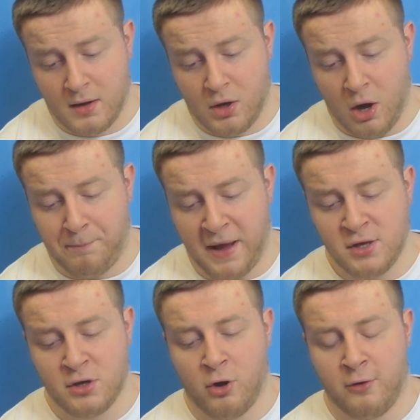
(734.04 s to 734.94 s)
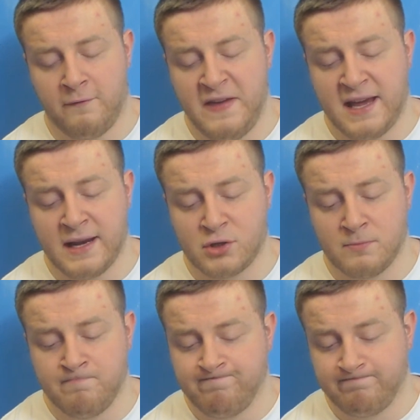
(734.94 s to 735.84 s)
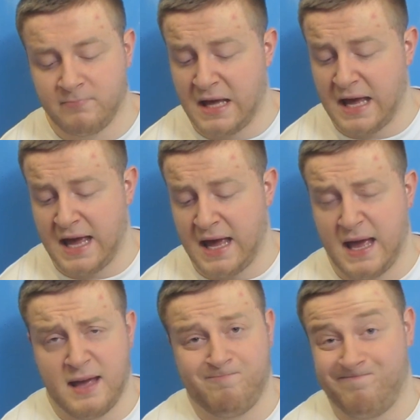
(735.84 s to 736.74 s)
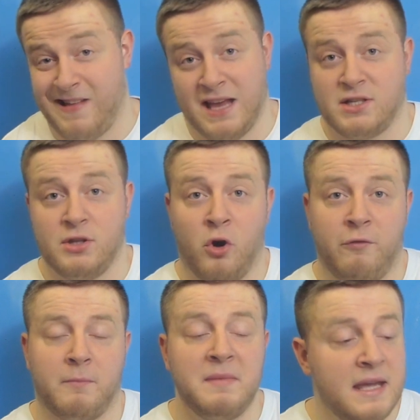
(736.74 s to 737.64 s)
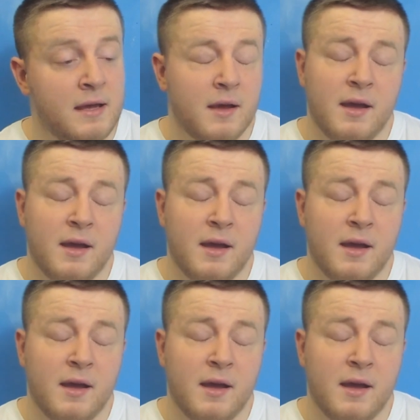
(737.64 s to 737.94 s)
Opinion on veganism? It's not for me.